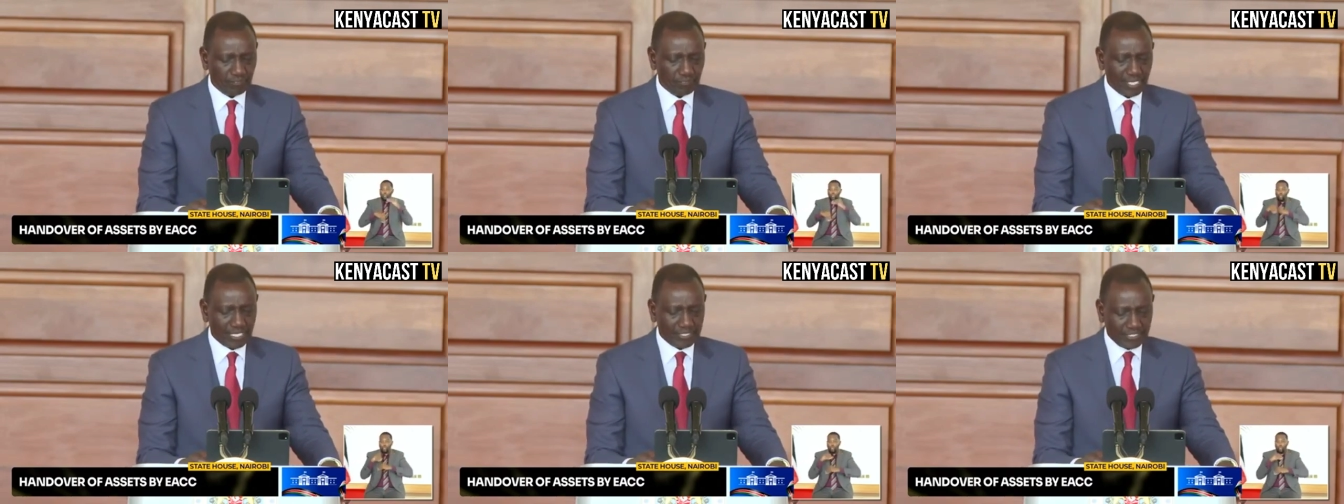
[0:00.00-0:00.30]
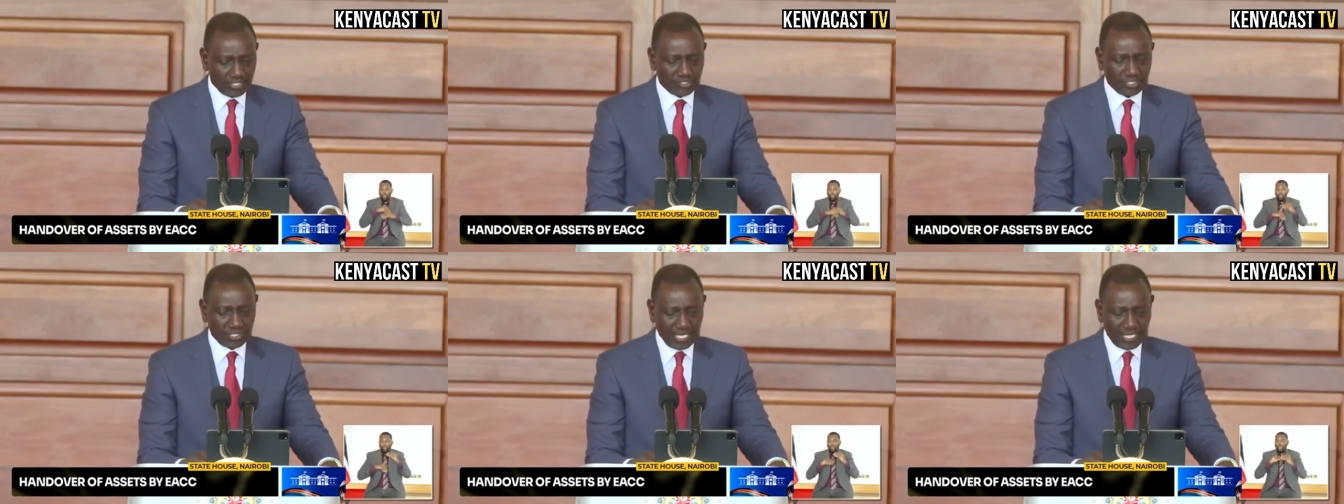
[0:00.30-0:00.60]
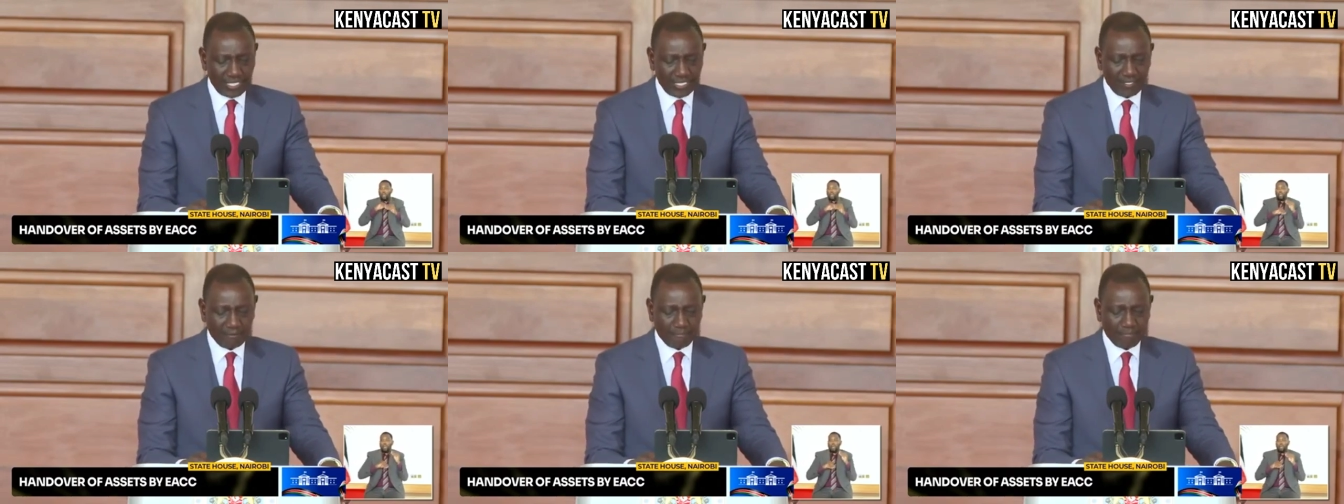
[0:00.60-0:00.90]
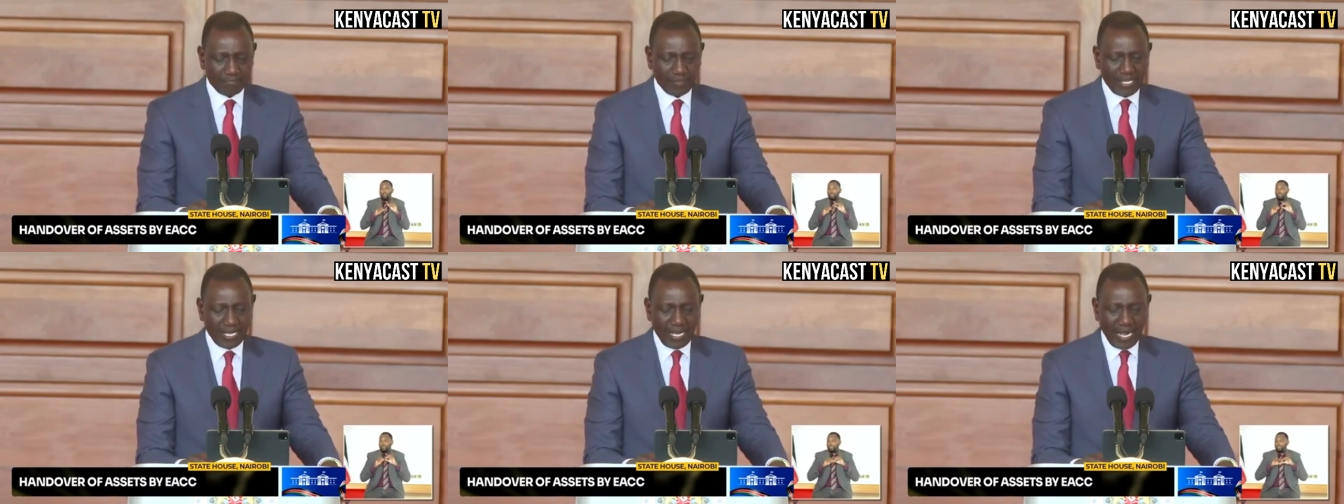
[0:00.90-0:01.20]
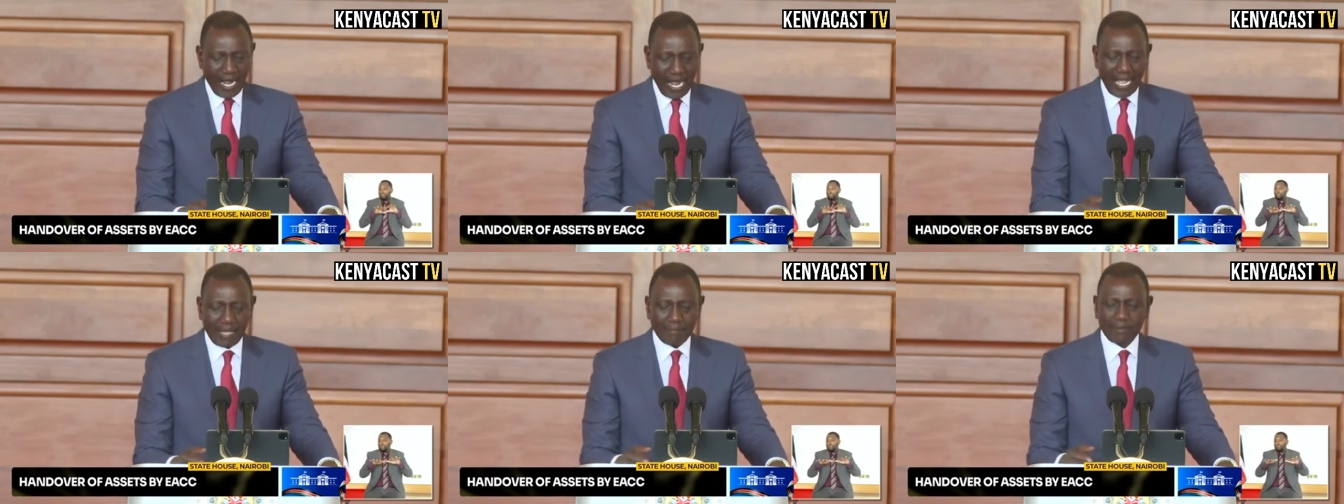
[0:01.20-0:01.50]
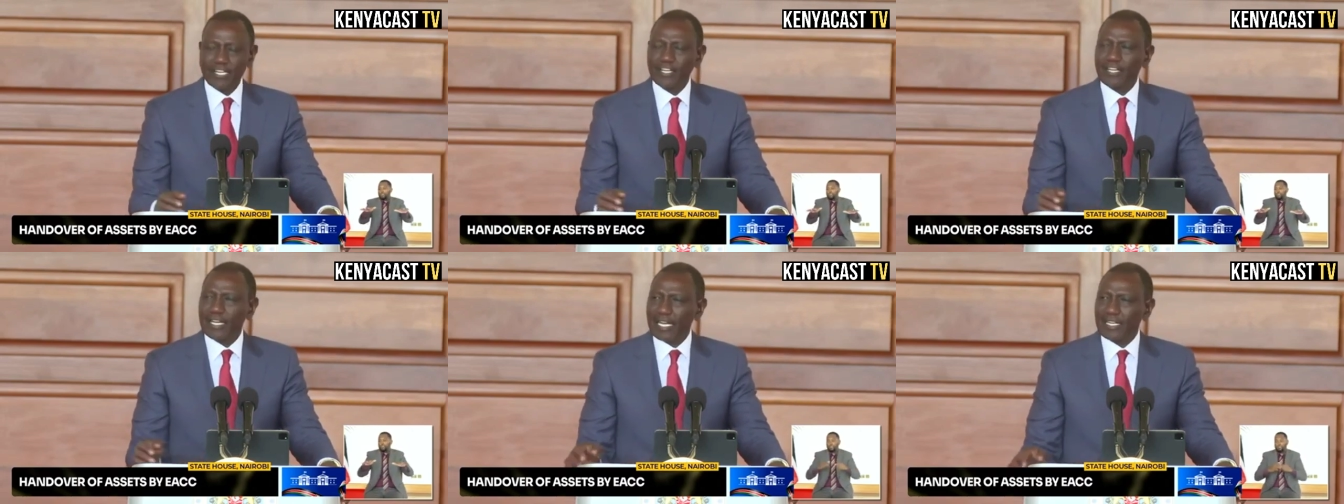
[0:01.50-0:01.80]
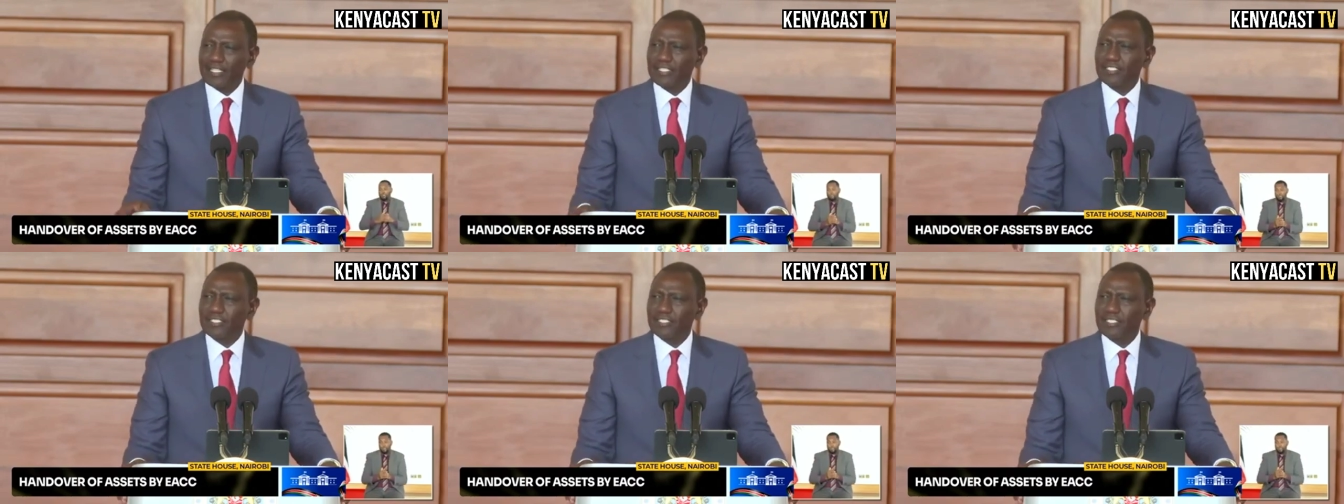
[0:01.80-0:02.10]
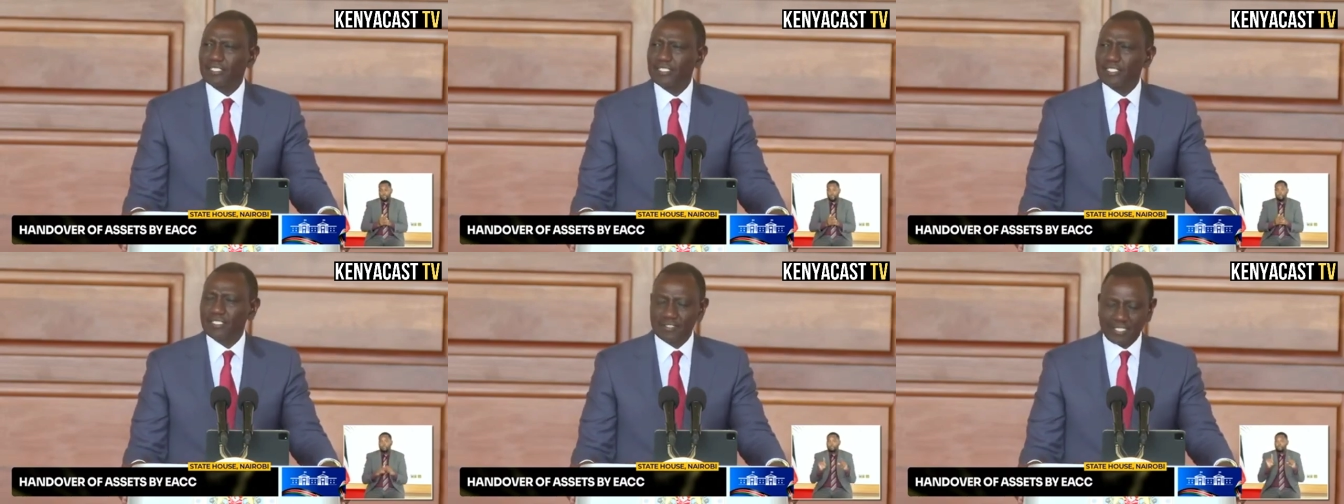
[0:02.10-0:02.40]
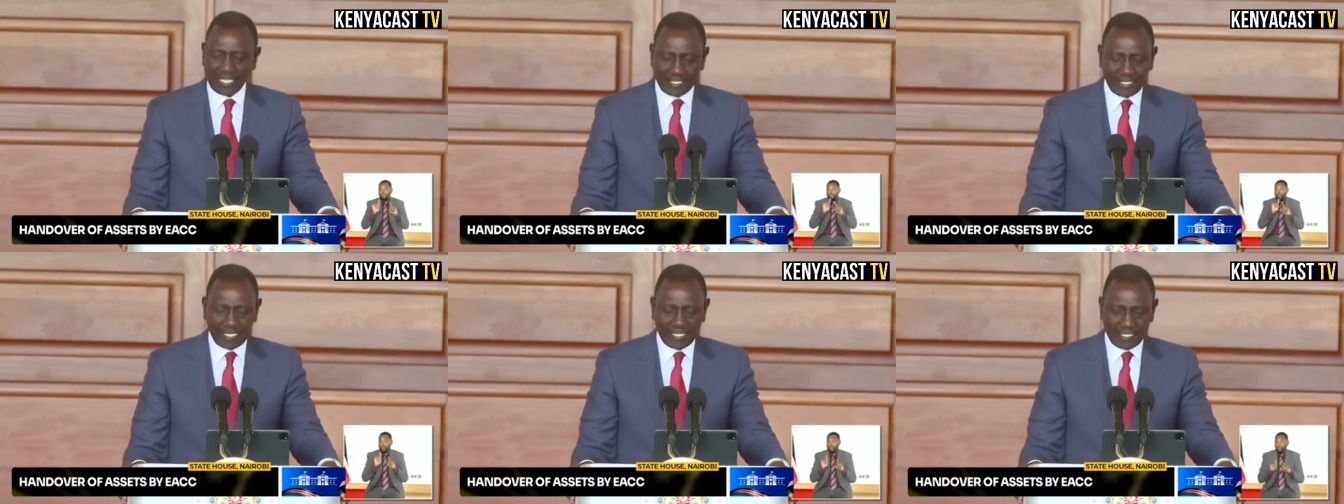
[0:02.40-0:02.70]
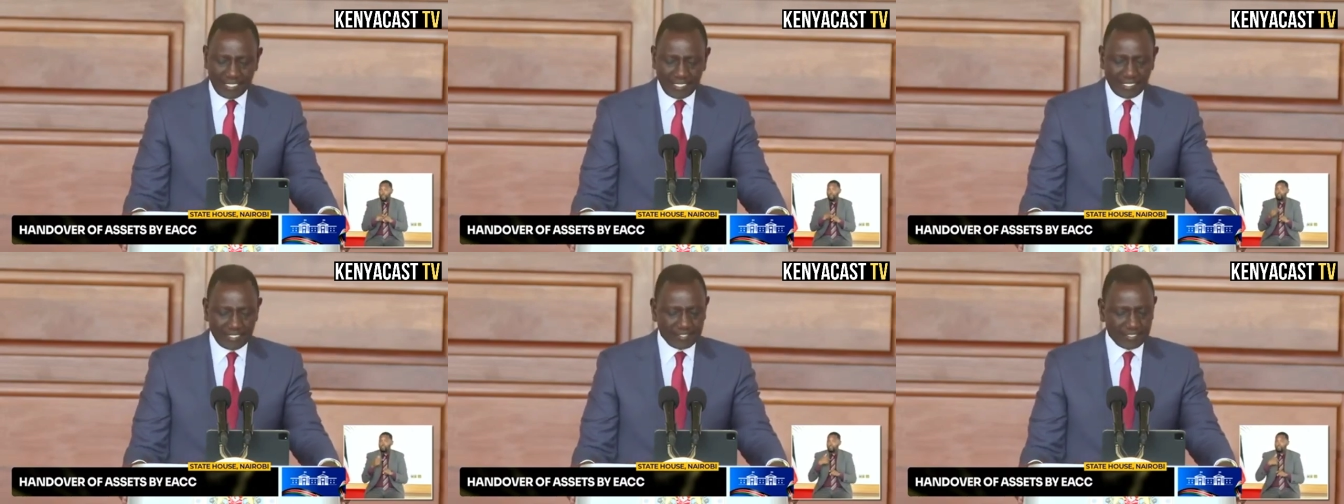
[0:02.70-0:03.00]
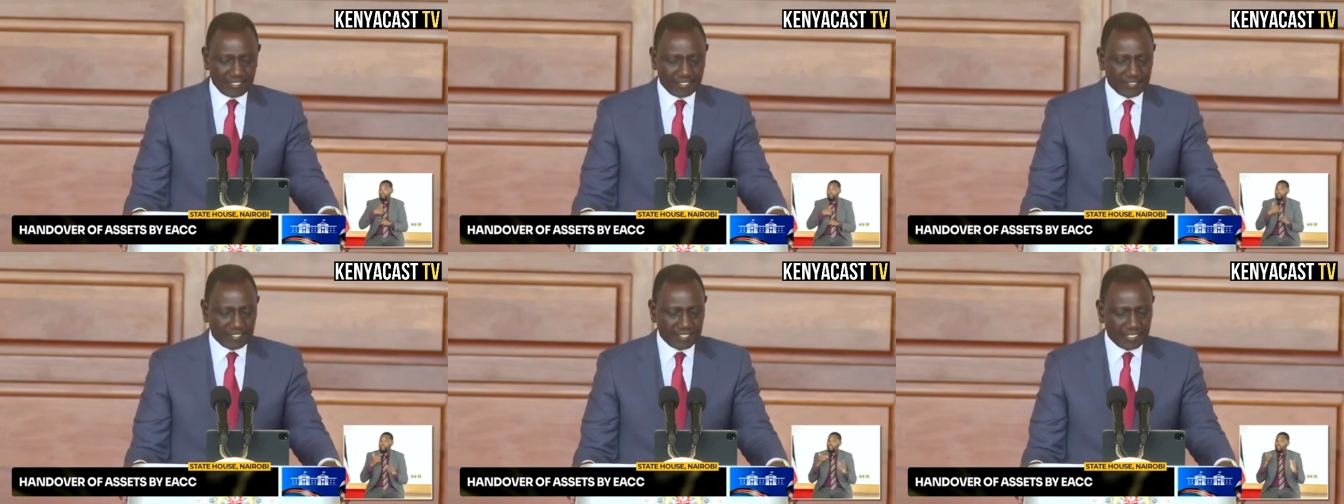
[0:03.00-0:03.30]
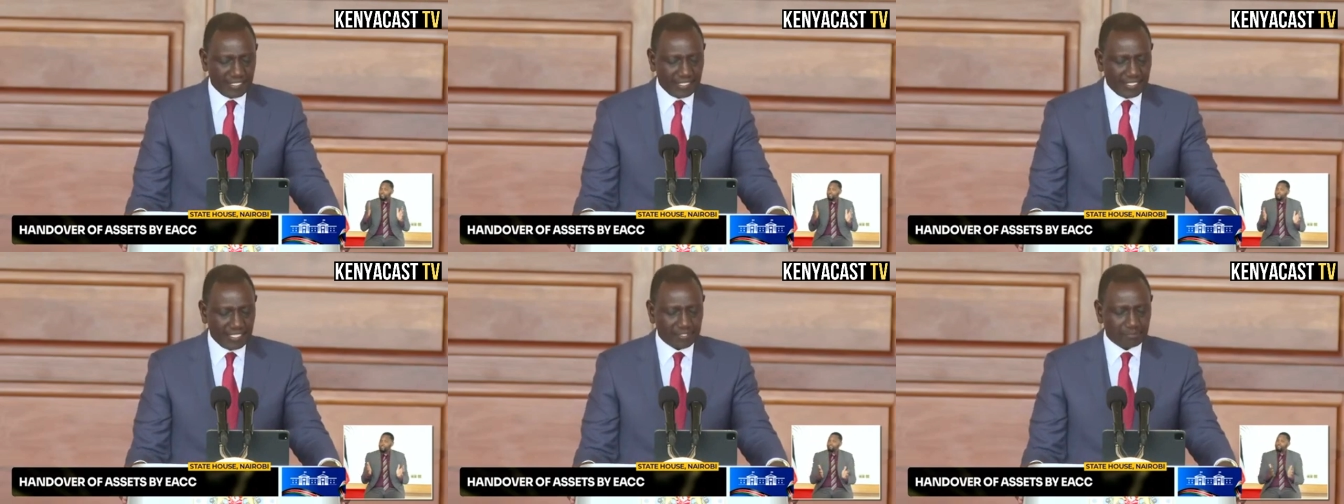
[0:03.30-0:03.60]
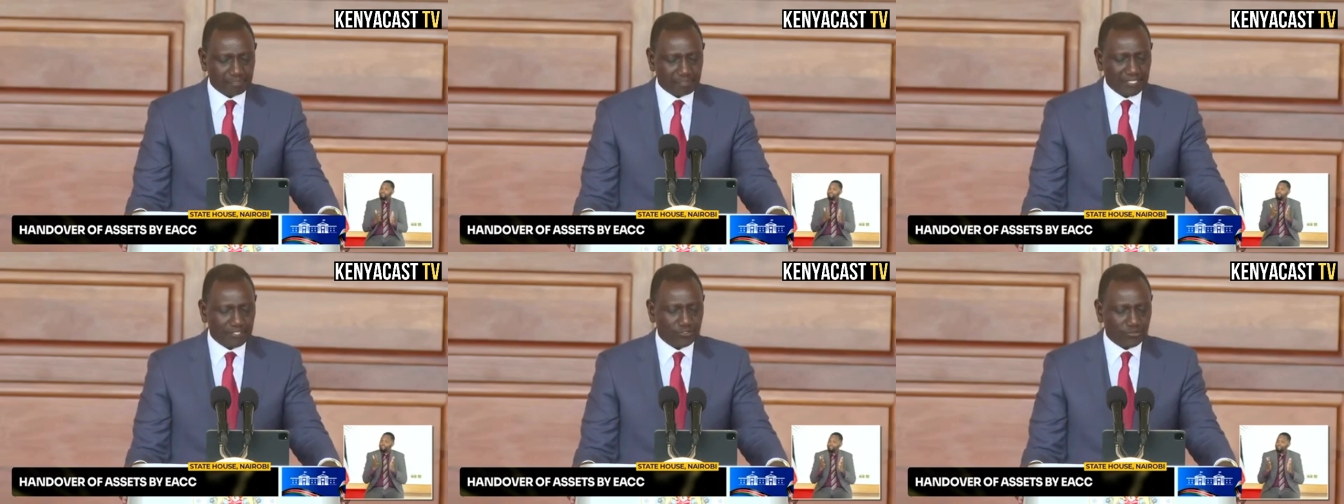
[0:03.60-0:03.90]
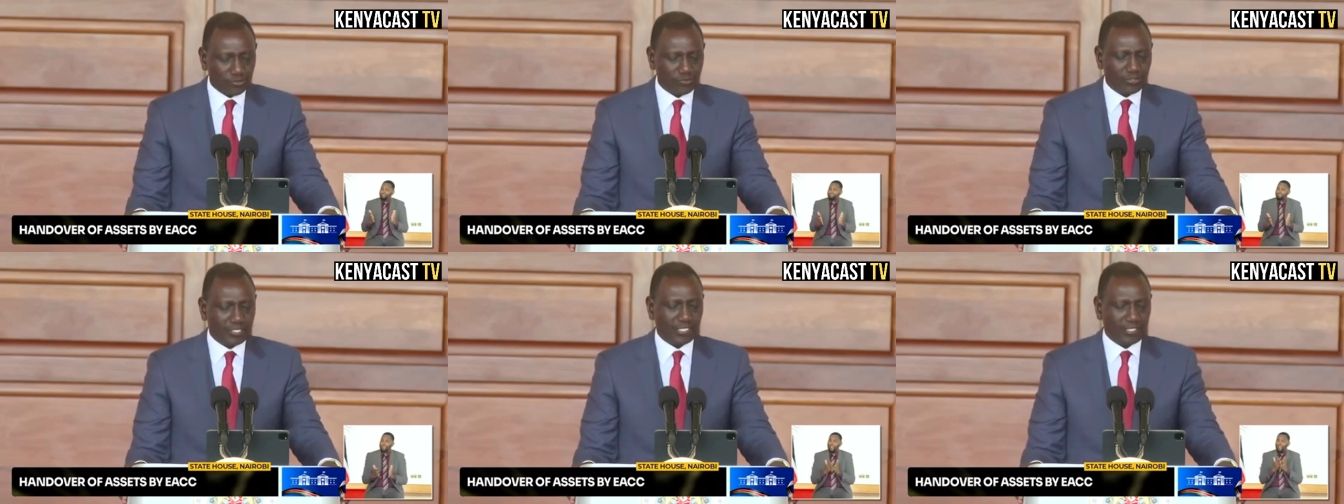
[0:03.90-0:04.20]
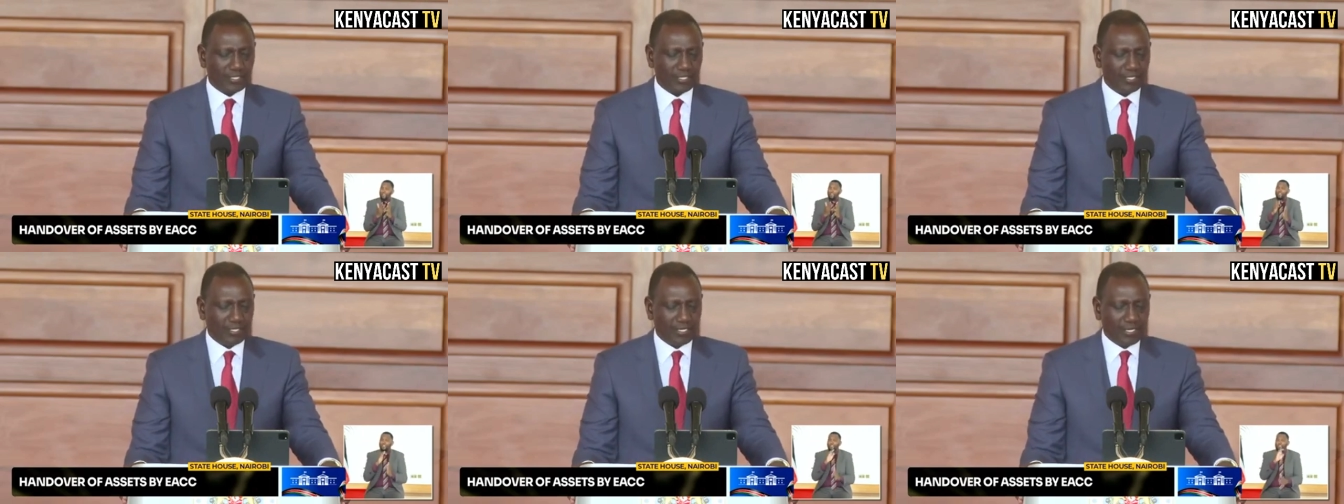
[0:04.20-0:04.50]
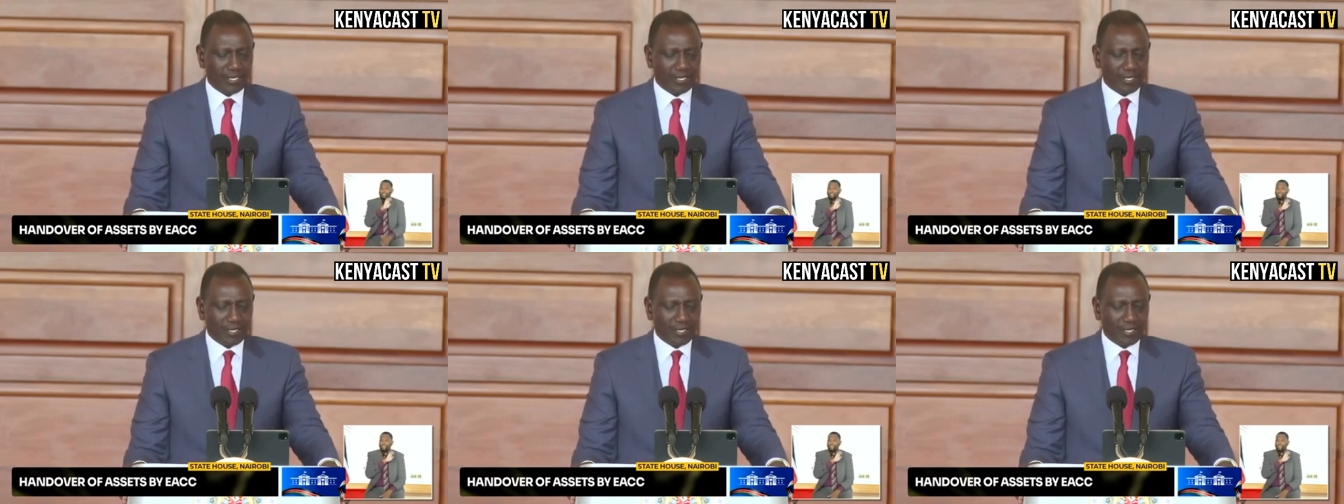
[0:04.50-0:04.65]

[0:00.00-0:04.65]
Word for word: Additionally, I am encouraged that the E S C C is pursuing